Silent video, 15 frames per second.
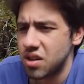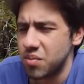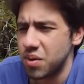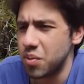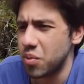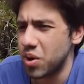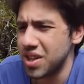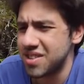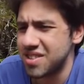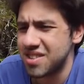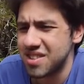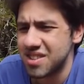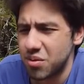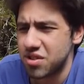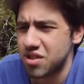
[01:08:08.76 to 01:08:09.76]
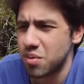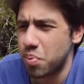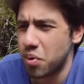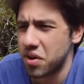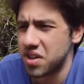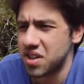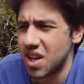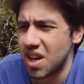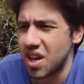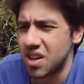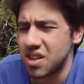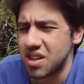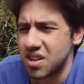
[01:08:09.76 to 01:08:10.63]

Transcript: Wait, what? What's the point of that?